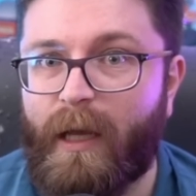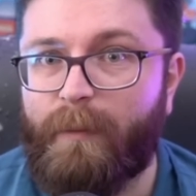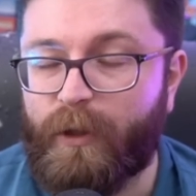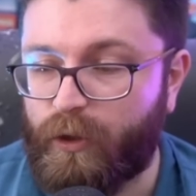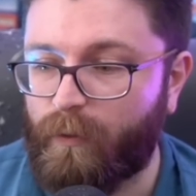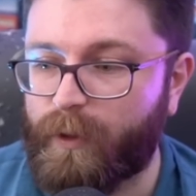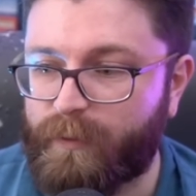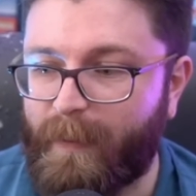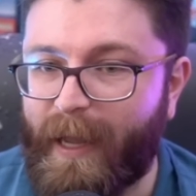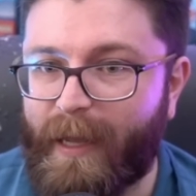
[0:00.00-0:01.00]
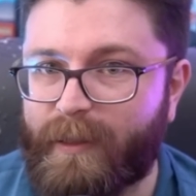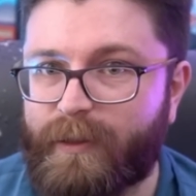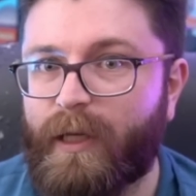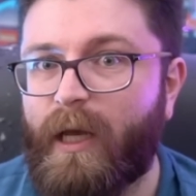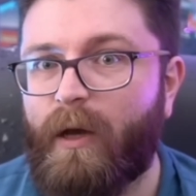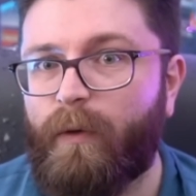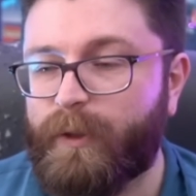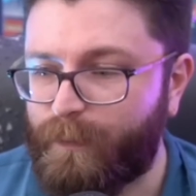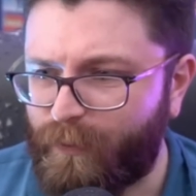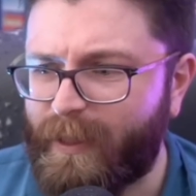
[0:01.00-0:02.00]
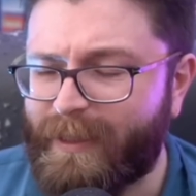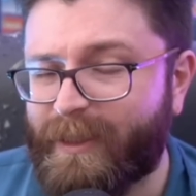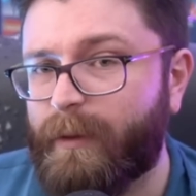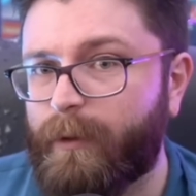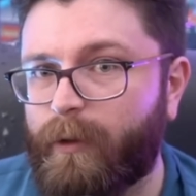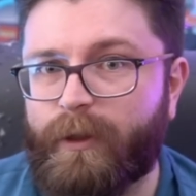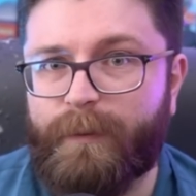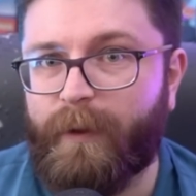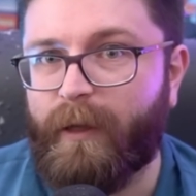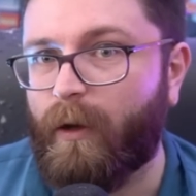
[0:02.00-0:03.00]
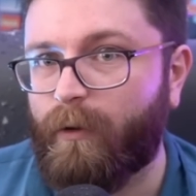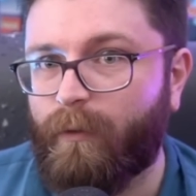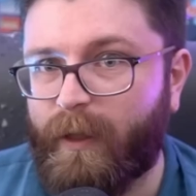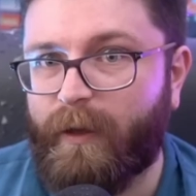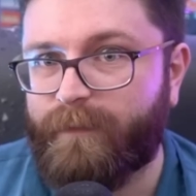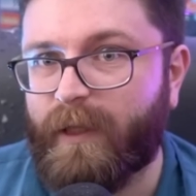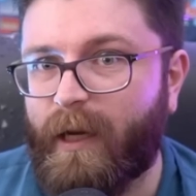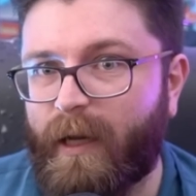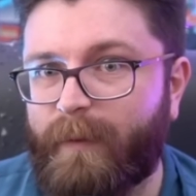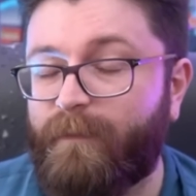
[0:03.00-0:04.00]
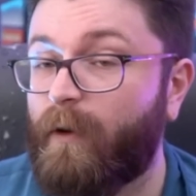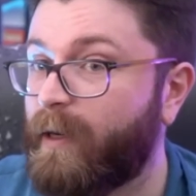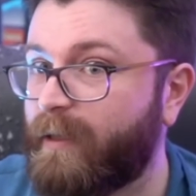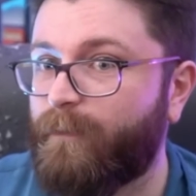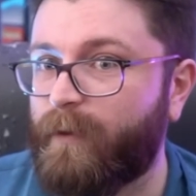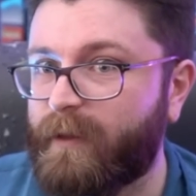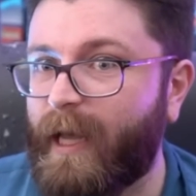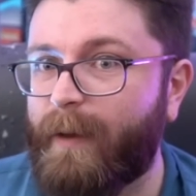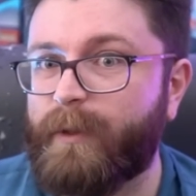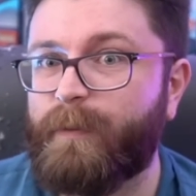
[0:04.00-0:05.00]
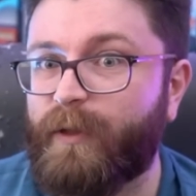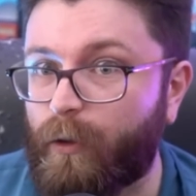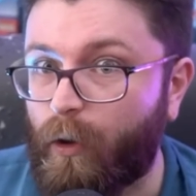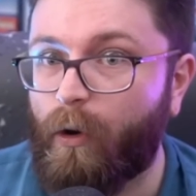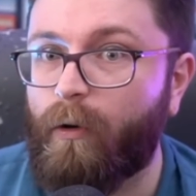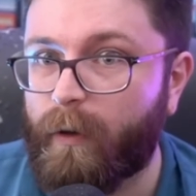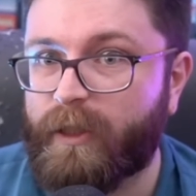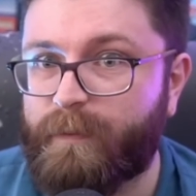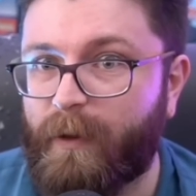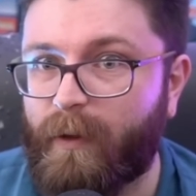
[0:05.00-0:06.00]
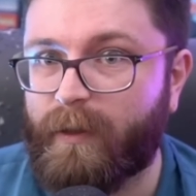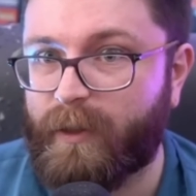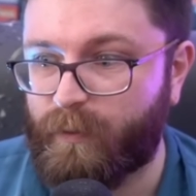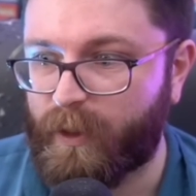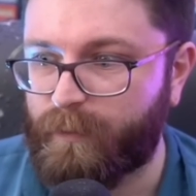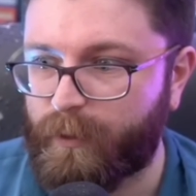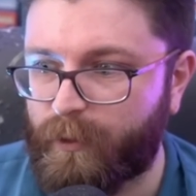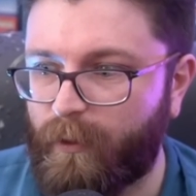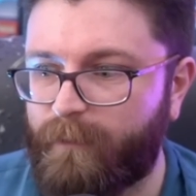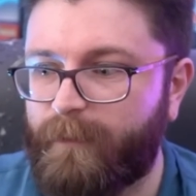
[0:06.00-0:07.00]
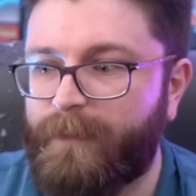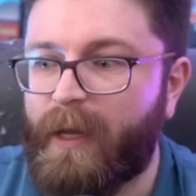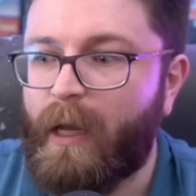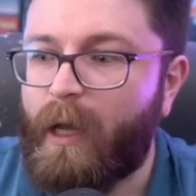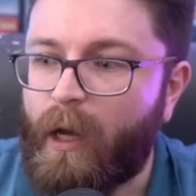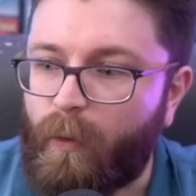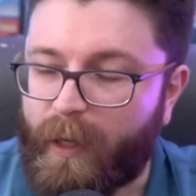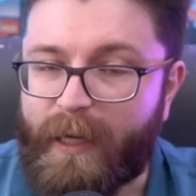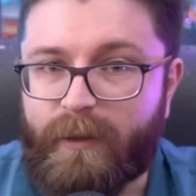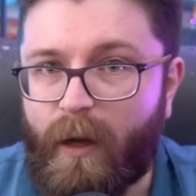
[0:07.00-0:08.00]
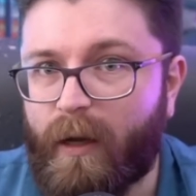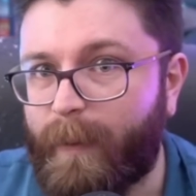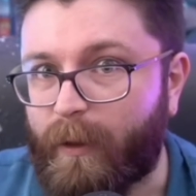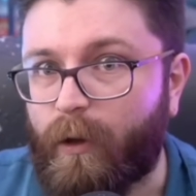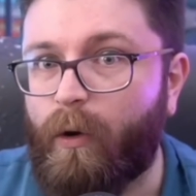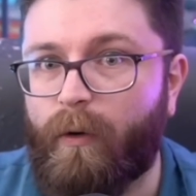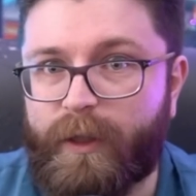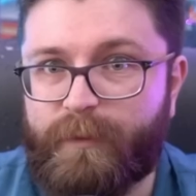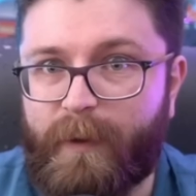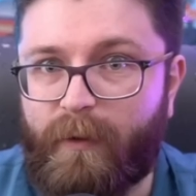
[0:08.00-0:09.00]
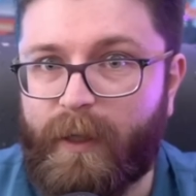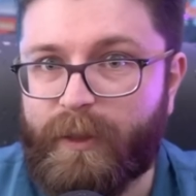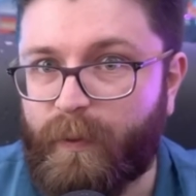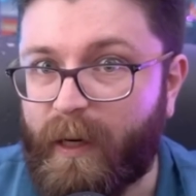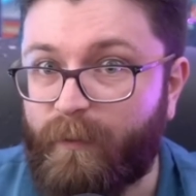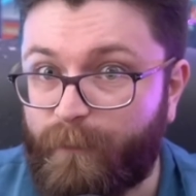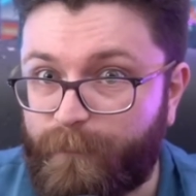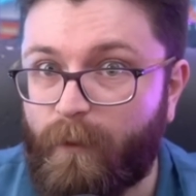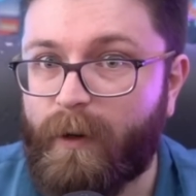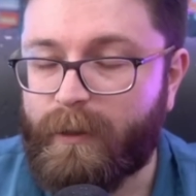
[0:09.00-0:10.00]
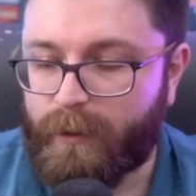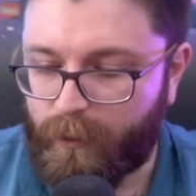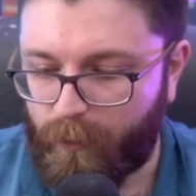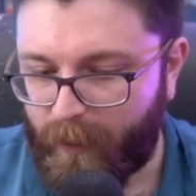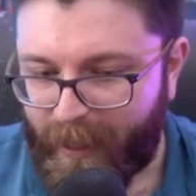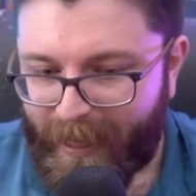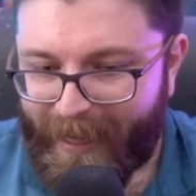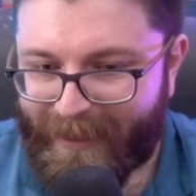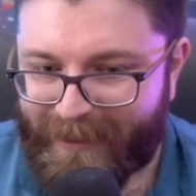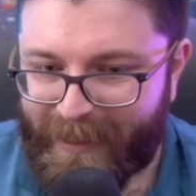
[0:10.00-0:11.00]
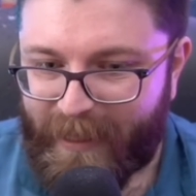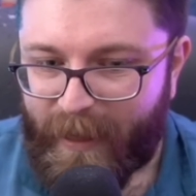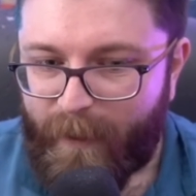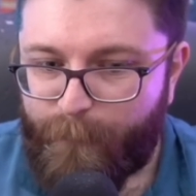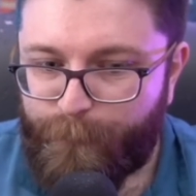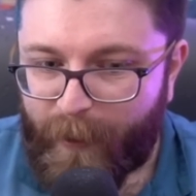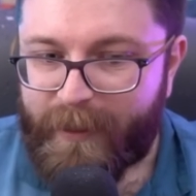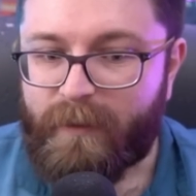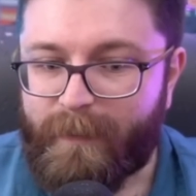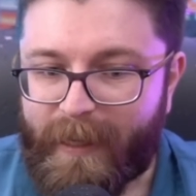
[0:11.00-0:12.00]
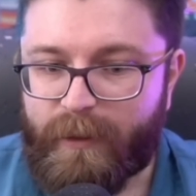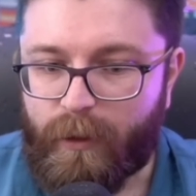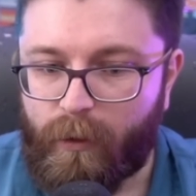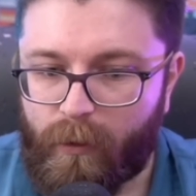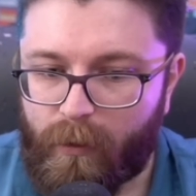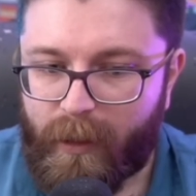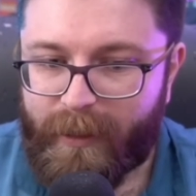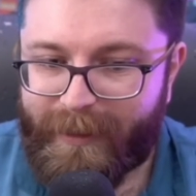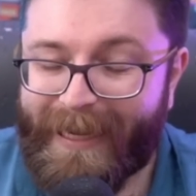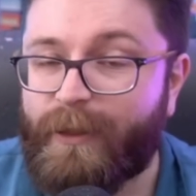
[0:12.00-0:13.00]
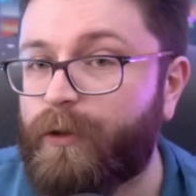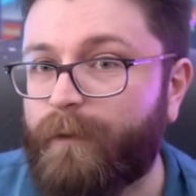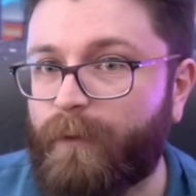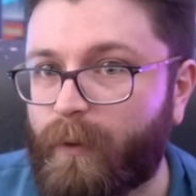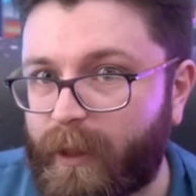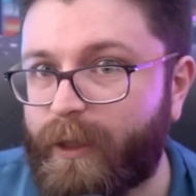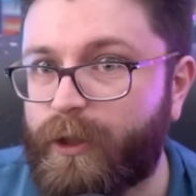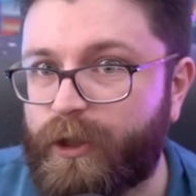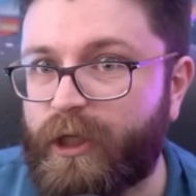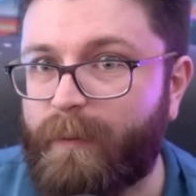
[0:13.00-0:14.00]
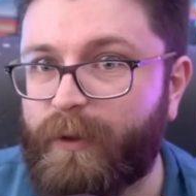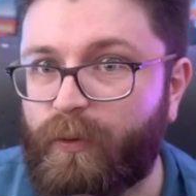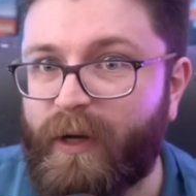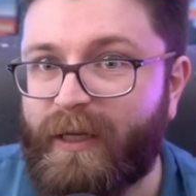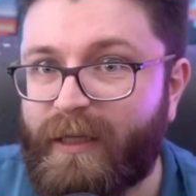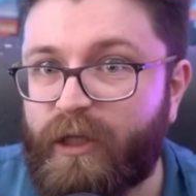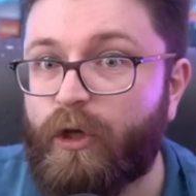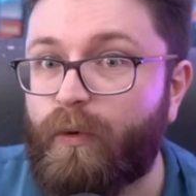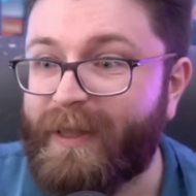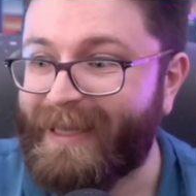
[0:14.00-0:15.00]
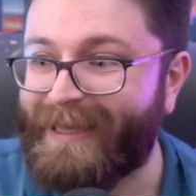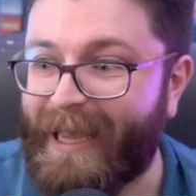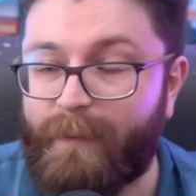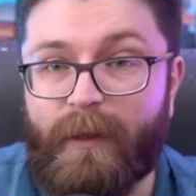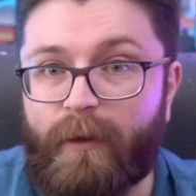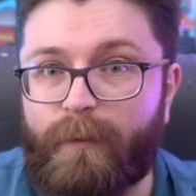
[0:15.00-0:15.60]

Majora's Mask was pretty similar to playing Ocarina of Time. Very different games, but the core experience is what's preserved. When I talk about core experience, what I'm referring to is the fundamental nature of the relationship between you and the game that you're